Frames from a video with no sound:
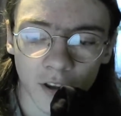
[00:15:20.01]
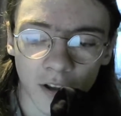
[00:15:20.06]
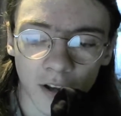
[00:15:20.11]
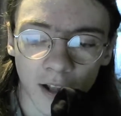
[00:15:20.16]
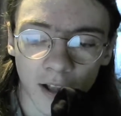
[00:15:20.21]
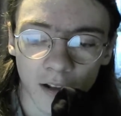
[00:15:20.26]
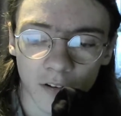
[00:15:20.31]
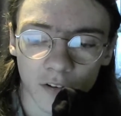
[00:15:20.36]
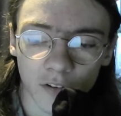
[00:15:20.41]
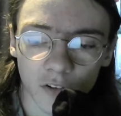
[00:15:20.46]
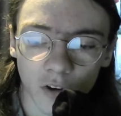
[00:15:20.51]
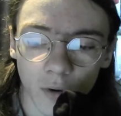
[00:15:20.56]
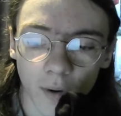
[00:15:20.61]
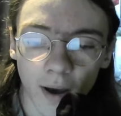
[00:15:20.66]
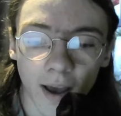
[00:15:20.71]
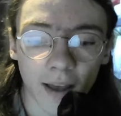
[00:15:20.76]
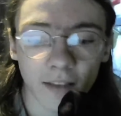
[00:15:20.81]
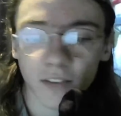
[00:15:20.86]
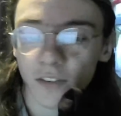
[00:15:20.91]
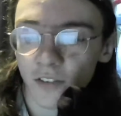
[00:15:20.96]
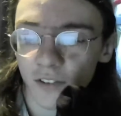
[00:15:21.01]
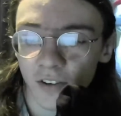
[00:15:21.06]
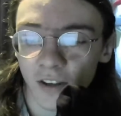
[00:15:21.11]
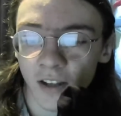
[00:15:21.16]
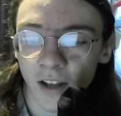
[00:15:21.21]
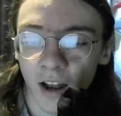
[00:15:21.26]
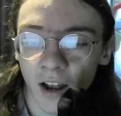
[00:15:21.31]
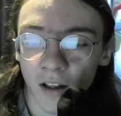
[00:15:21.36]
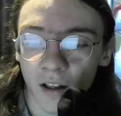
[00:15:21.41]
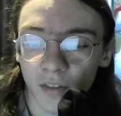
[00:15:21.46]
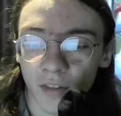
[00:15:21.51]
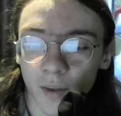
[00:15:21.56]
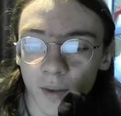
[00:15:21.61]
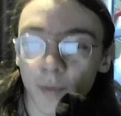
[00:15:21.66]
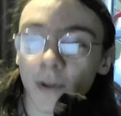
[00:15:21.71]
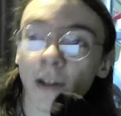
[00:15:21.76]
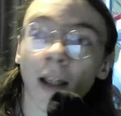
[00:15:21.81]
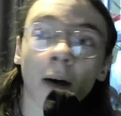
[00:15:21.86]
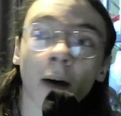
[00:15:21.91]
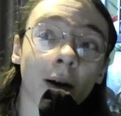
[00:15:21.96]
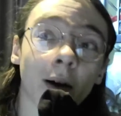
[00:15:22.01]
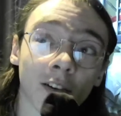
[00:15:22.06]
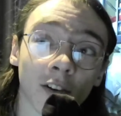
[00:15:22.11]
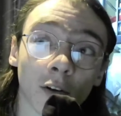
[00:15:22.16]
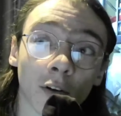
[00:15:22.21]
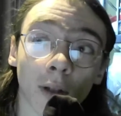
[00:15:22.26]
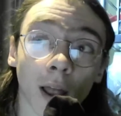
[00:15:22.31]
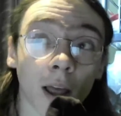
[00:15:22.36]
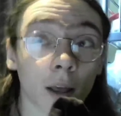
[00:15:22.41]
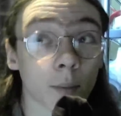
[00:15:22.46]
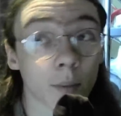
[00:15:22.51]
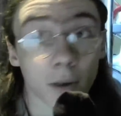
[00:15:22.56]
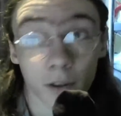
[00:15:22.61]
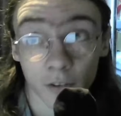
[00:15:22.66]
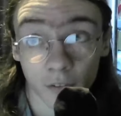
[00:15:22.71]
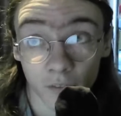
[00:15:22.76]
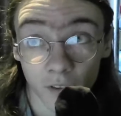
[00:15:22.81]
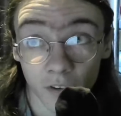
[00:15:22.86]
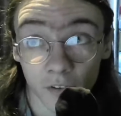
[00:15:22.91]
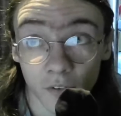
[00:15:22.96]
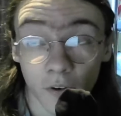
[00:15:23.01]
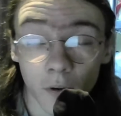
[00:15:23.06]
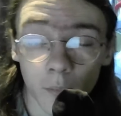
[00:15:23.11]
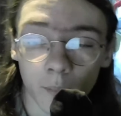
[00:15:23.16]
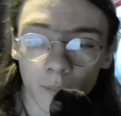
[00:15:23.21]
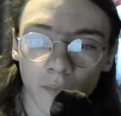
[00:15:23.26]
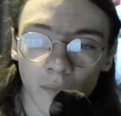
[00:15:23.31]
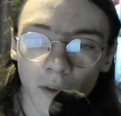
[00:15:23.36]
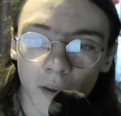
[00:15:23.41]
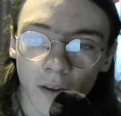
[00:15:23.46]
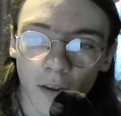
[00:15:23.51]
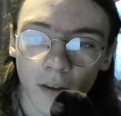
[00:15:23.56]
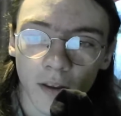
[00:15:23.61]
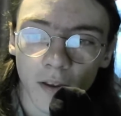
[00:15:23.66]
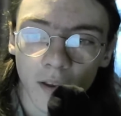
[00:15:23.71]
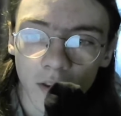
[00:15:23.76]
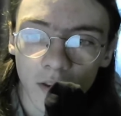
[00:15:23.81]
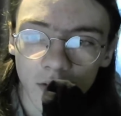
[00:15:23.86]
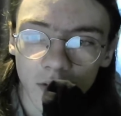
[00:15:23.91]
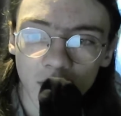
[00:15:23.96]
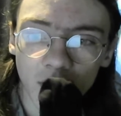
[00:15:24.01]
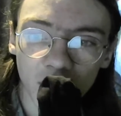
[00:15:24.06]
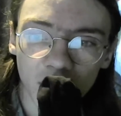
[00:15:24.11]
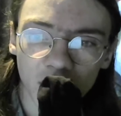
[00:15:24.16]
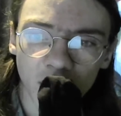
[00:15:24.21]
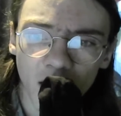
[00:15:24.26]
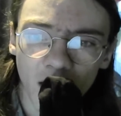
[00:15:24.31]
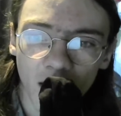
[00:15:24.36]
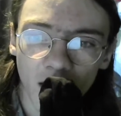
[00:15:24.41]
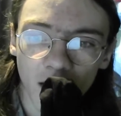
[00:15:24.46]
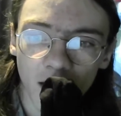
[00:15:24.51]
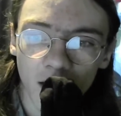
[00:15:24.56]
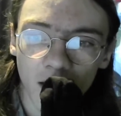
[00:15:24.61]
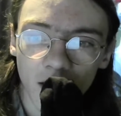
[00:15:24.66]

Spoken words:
and actors who I hadn't seen in anything, but now I do like because of this film. So that's that.